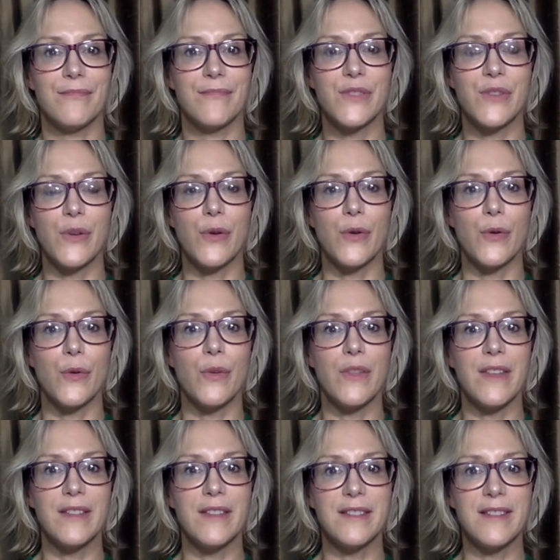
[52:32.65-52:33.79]
So
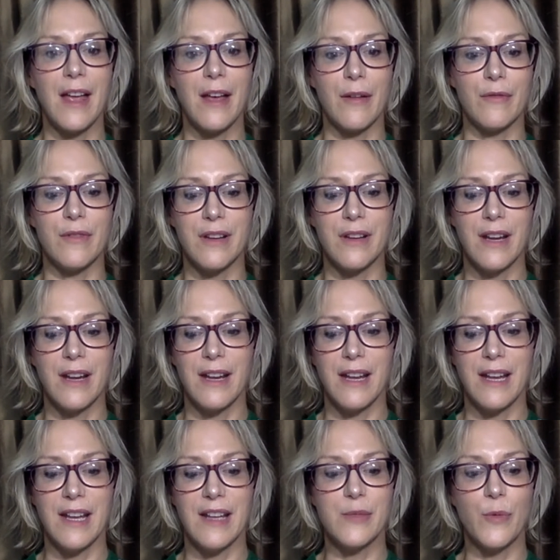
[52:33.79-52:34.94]
this sound
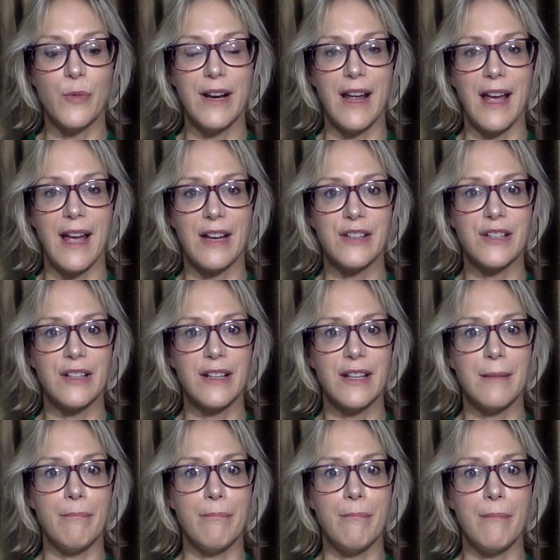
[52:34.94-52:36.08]
is what
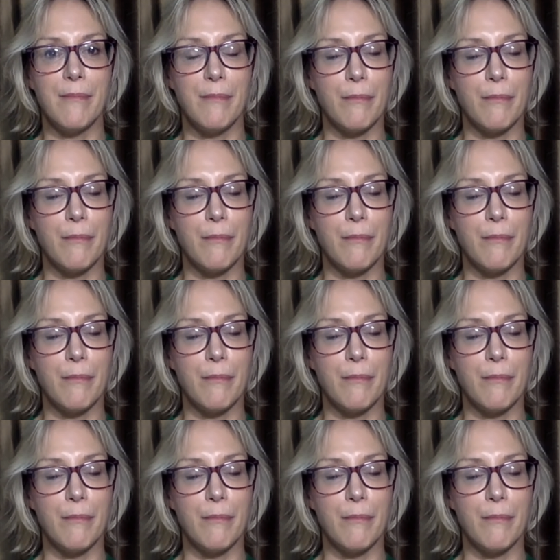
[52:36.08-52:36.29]
actually